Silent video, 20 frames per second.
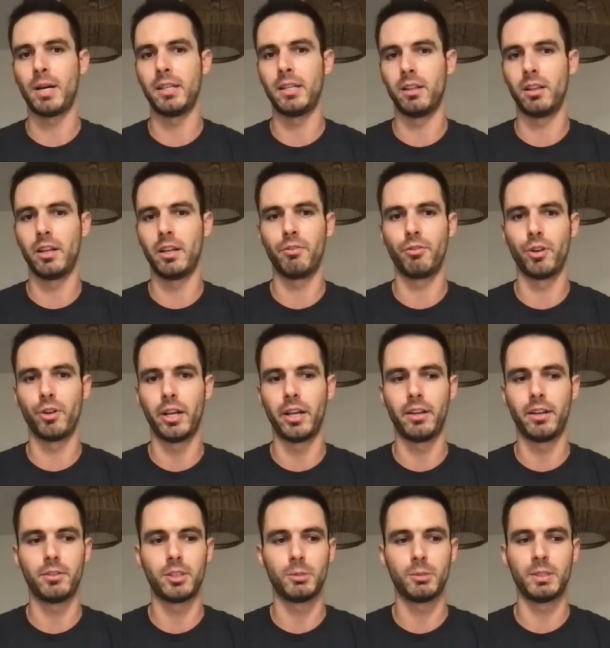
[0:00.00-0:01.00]
delivery
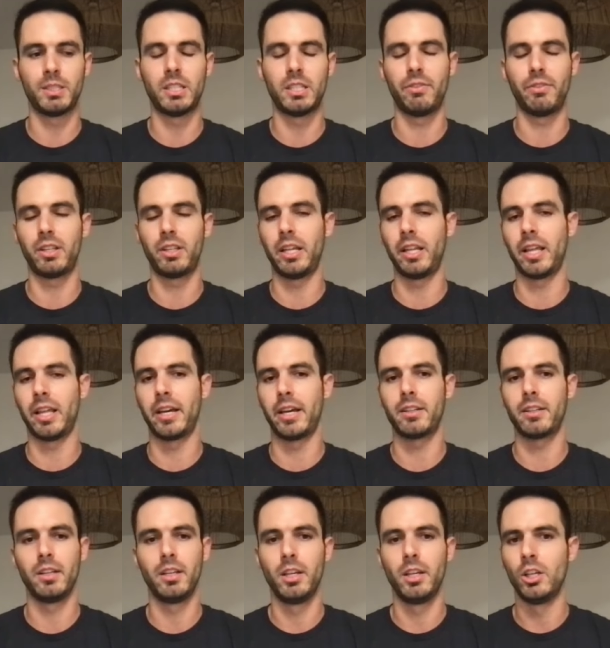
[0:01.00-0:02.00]
specifically like
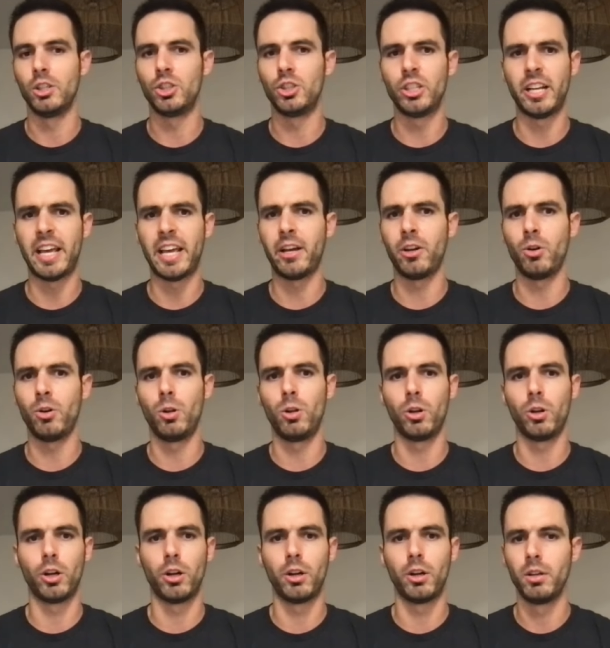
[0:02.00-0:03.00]
shin angle
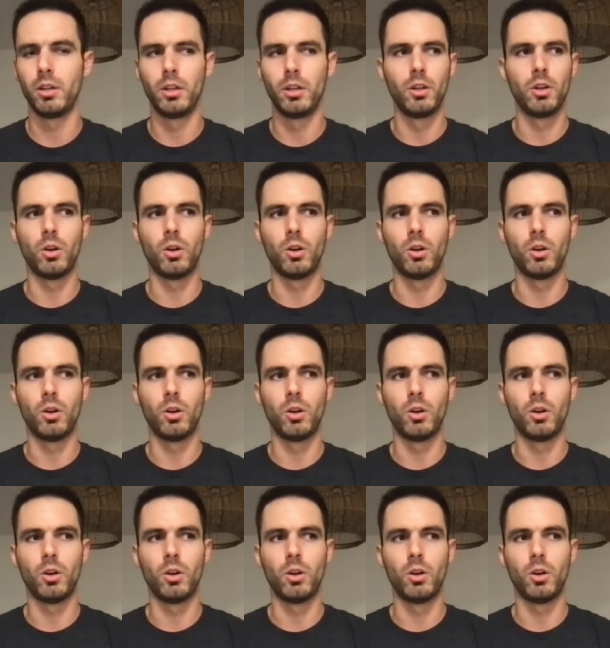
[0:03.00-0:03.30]
or yeah.